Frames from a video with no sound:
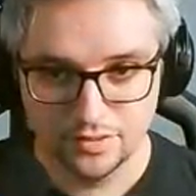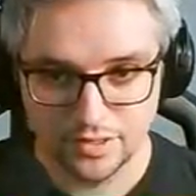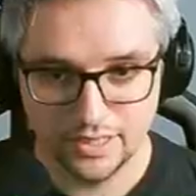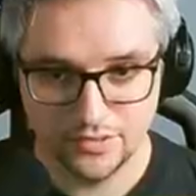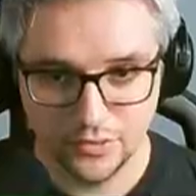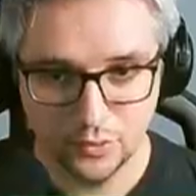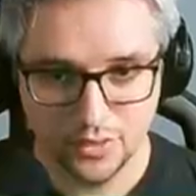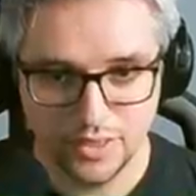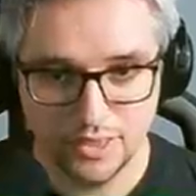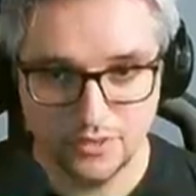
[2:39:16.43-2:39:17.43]
Okay, so
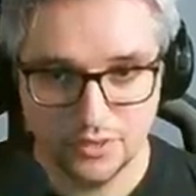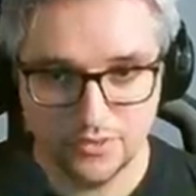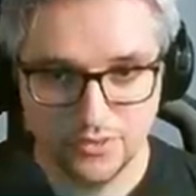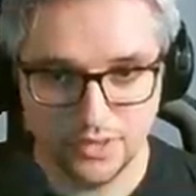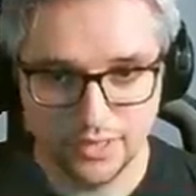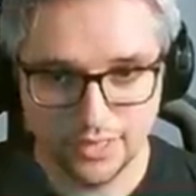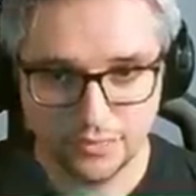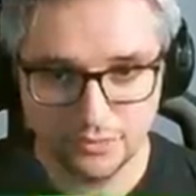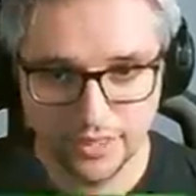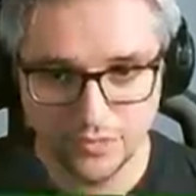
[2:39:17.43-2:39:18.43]
when he does the
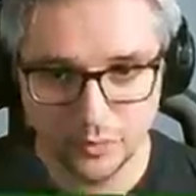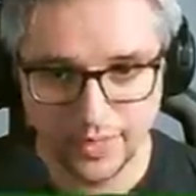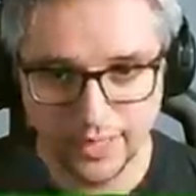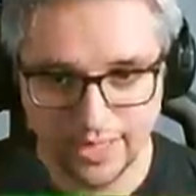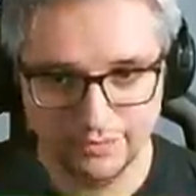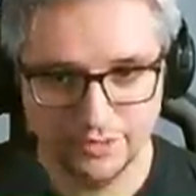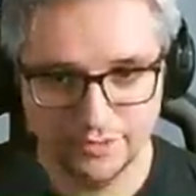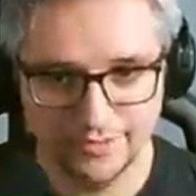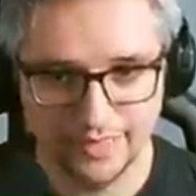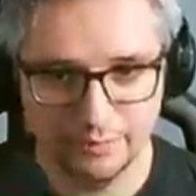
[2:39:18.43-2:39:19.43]
leg race, we have
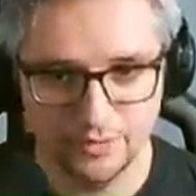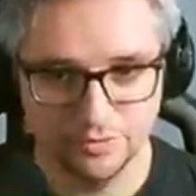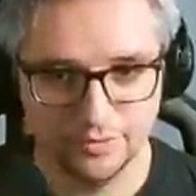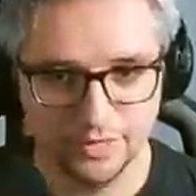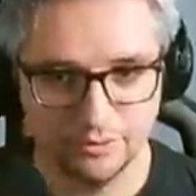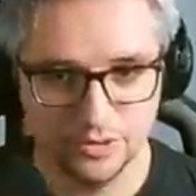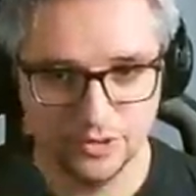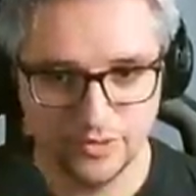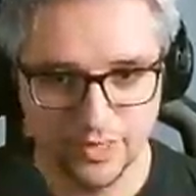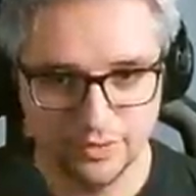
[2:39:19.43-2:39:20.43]
enough time to flee. We
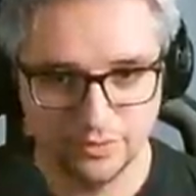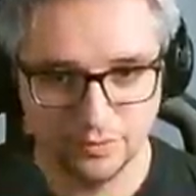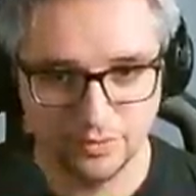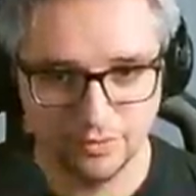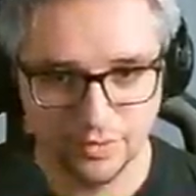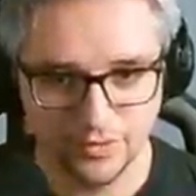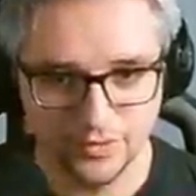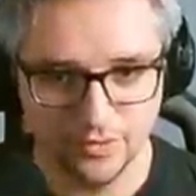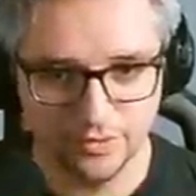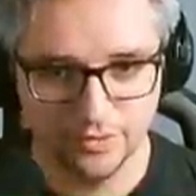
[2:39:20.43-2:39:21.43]
just have to be
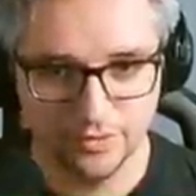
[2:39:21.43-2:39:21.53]
fast.